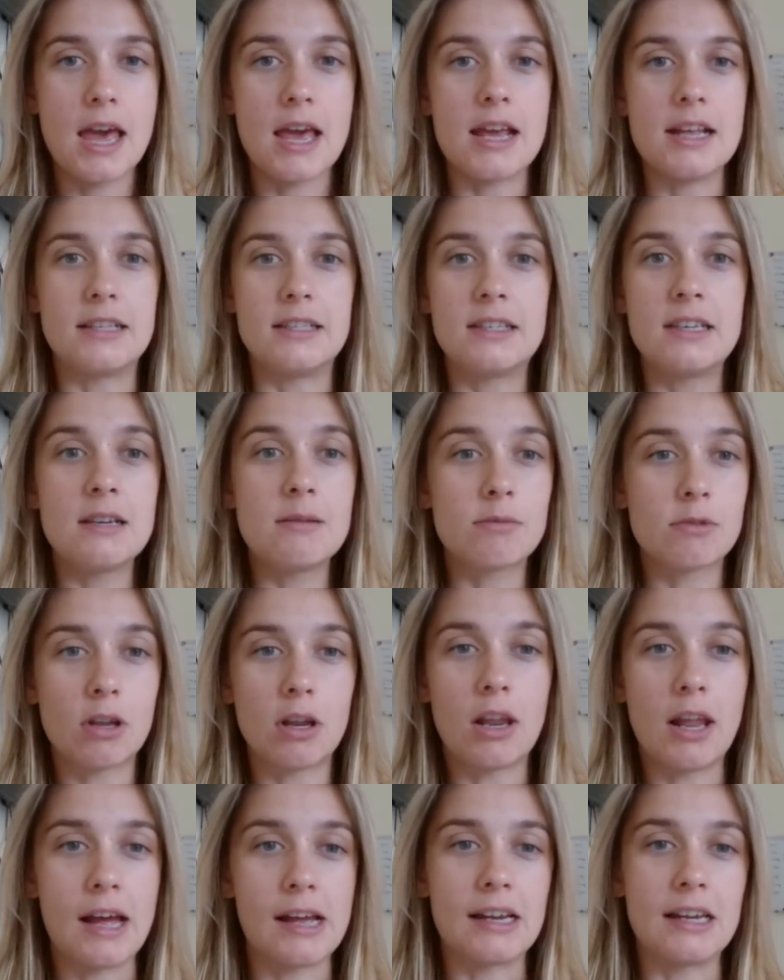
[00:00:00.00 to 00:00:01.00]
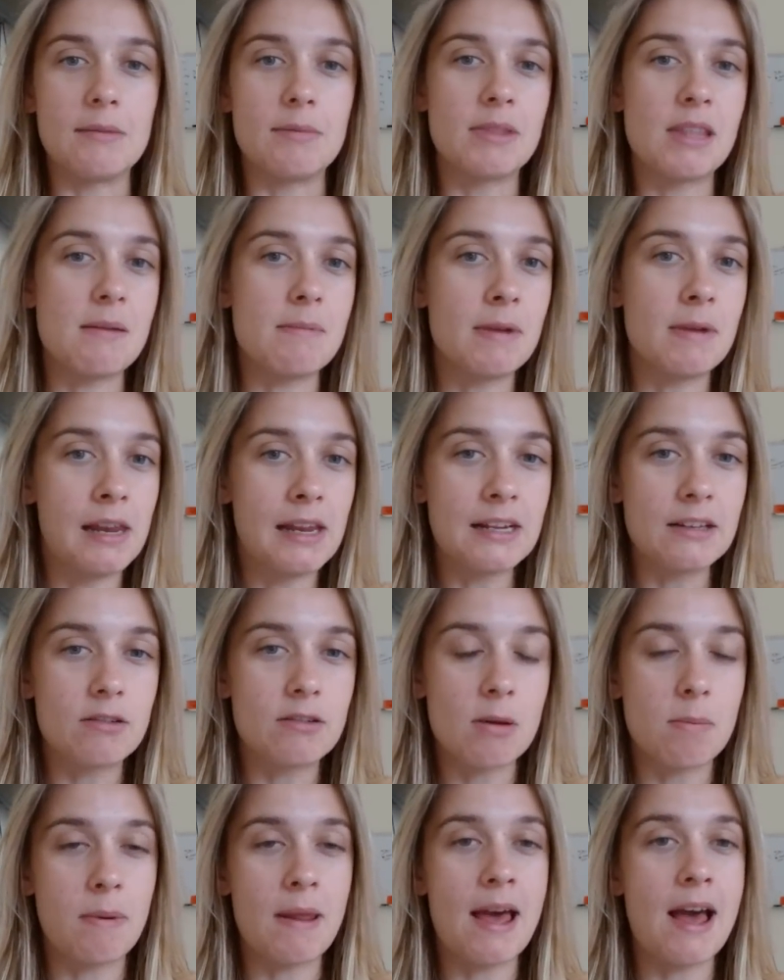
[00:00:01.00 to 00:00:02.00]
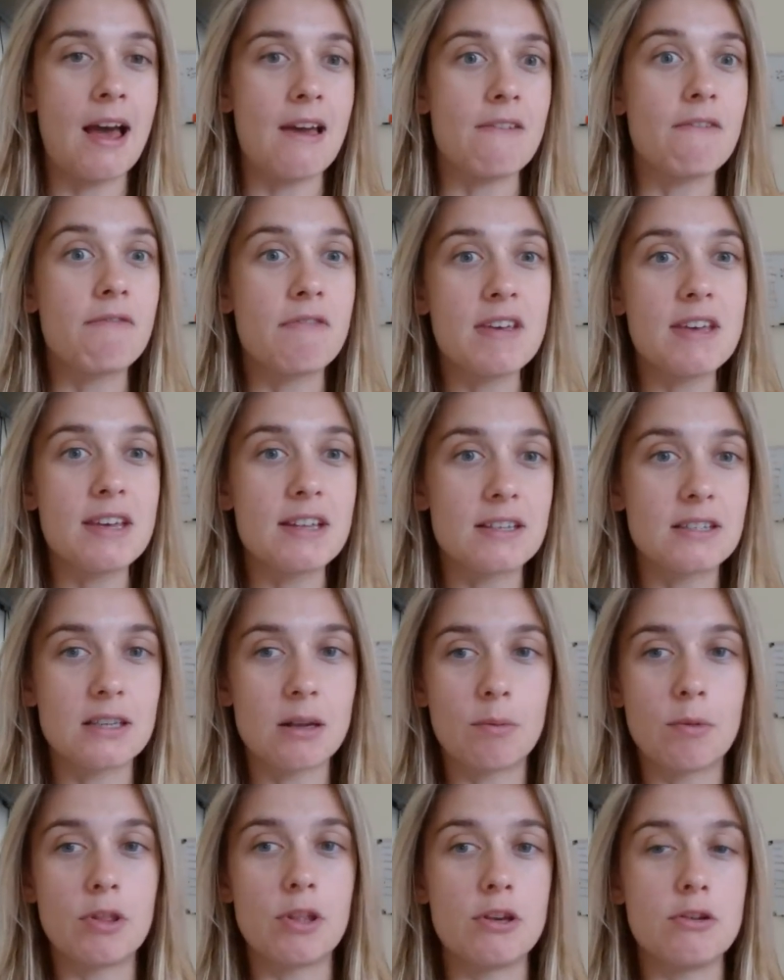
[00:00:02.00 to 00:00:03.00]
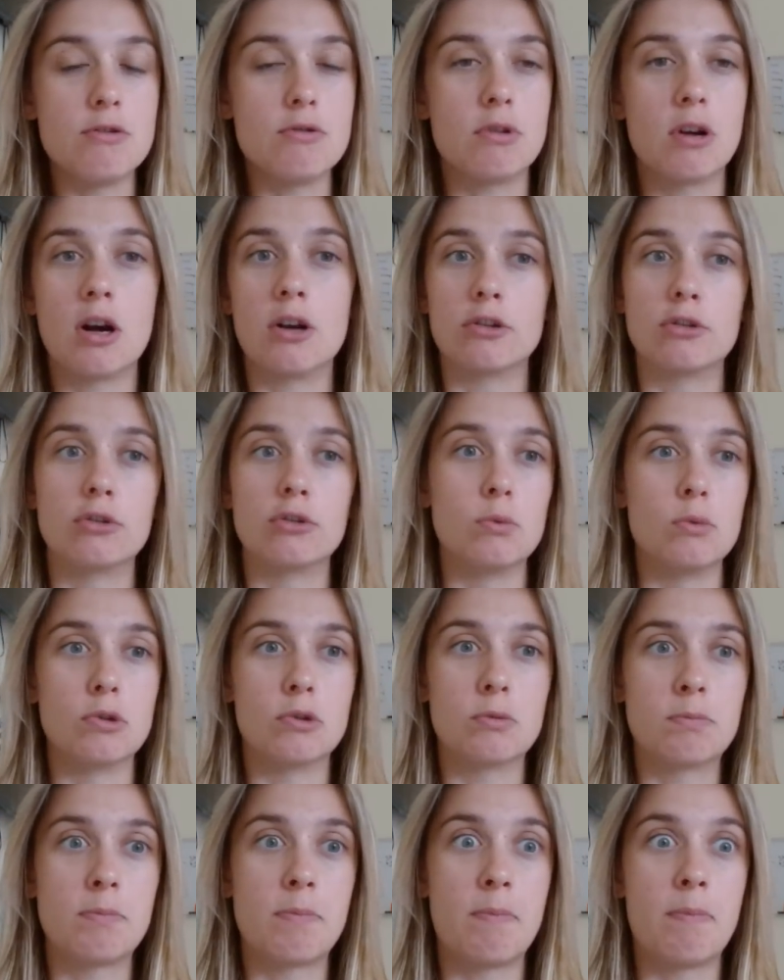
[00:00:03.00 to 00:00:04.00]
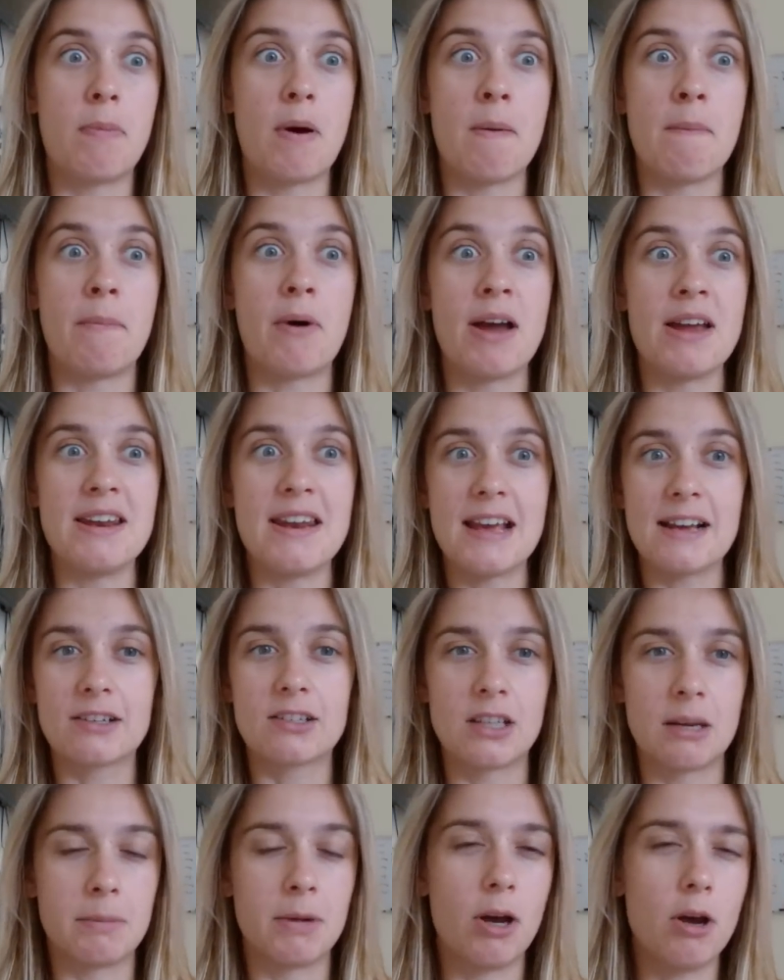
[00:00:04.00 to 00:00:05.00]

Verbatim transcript: It seems unlikely, but they've been linked to the player. I think it's someone that Newcastle will buy next summer.